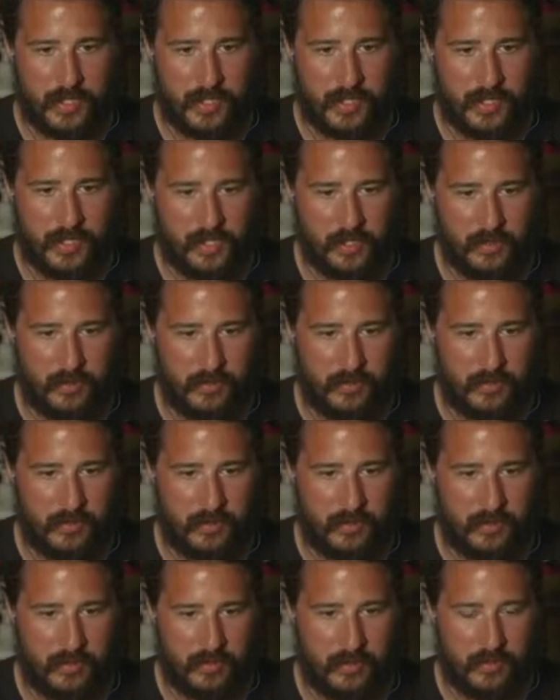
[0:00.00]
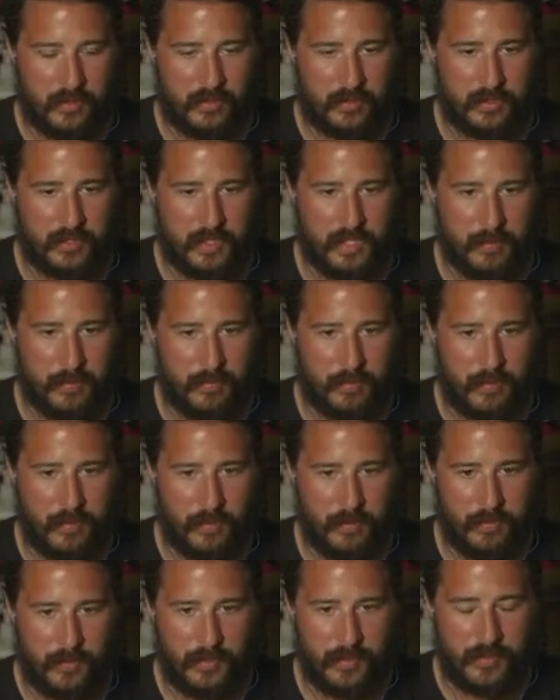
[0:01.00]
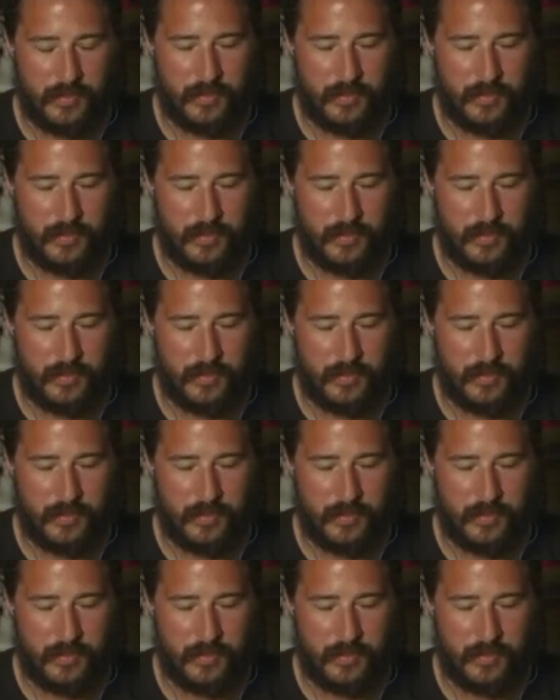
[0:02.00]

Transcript: Ducks. Team 2, since